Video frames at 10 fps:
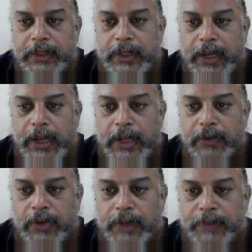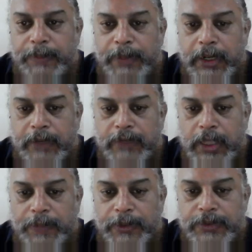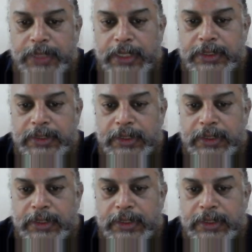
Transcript: canacular membrane of the hepatocytes,